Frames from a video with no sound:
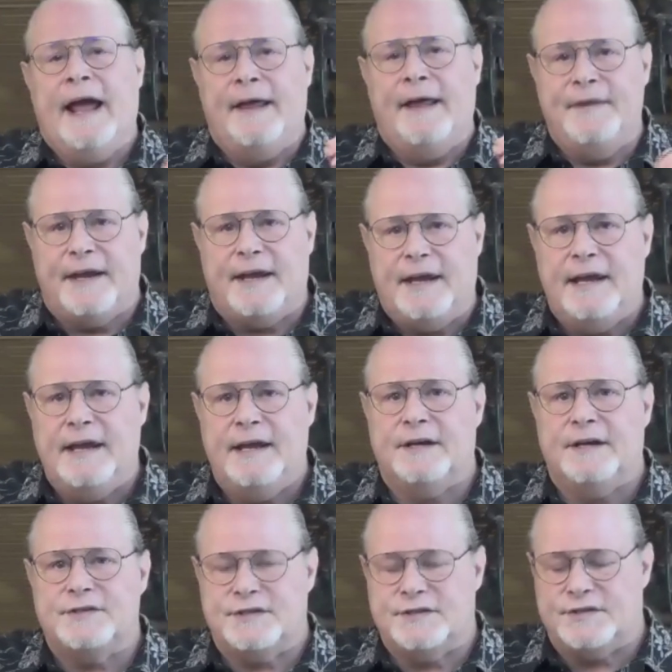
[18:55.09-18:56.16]
And the key
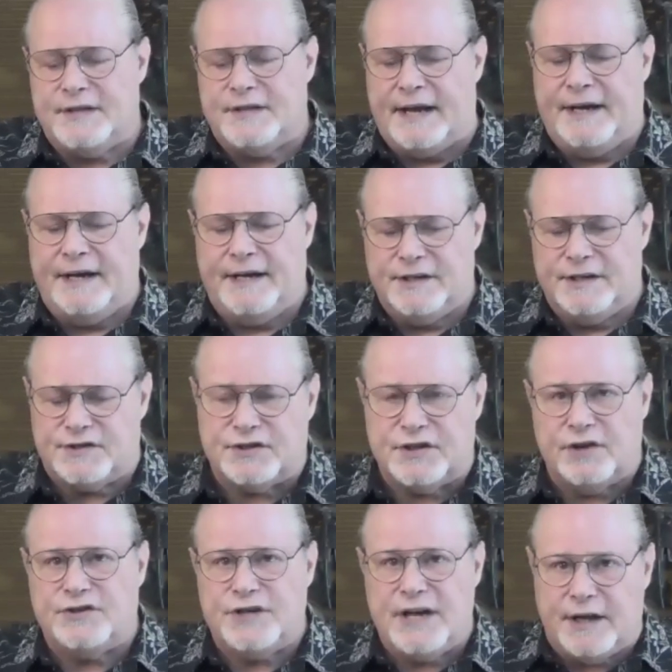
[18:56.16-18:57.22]
is, is that it is
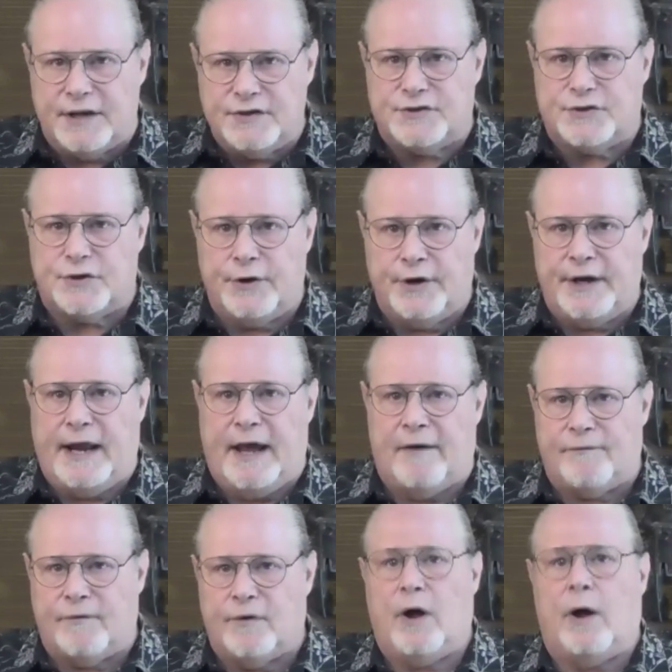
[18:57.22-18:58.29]
such a concerted
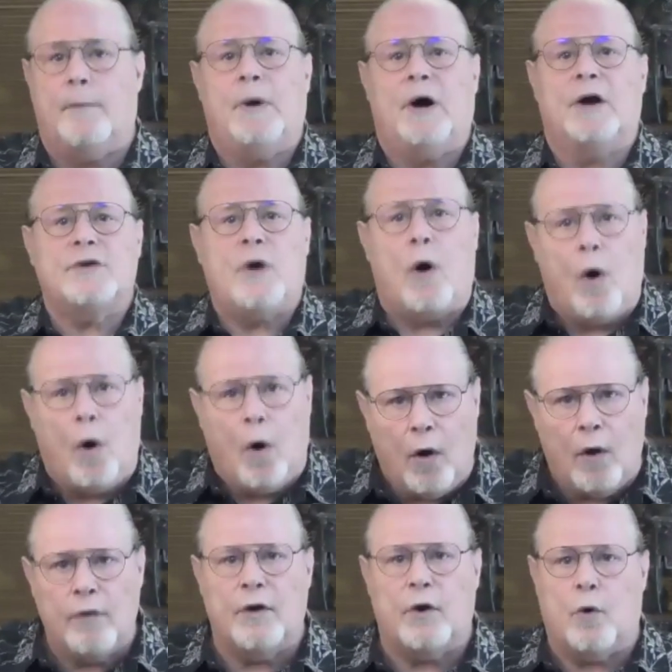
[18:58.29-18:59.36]
effort amongst
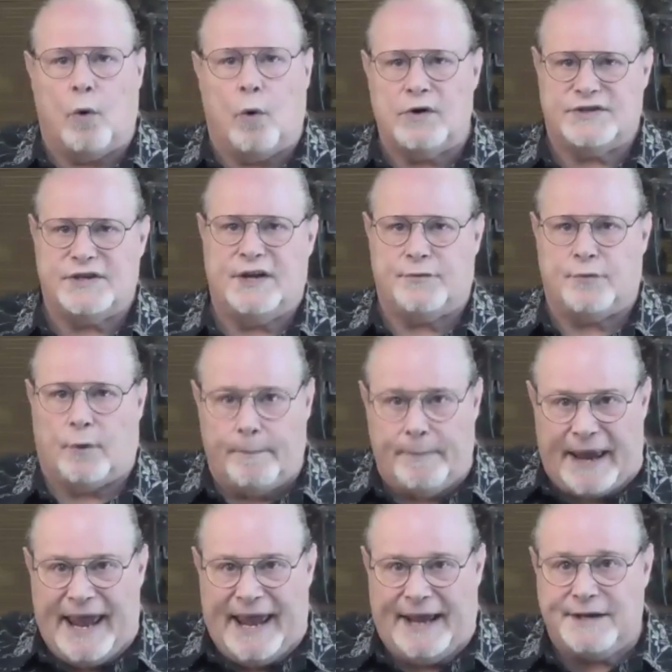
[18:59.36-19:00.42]
all the core central
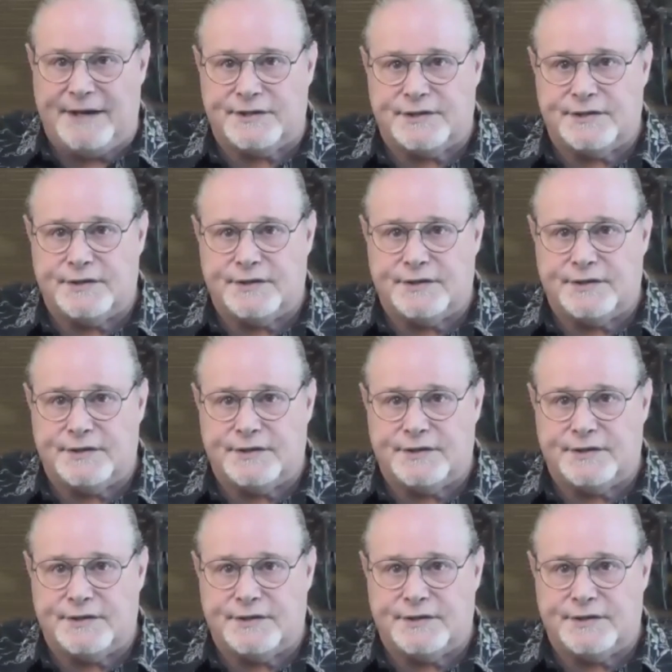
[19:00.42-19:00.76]
banks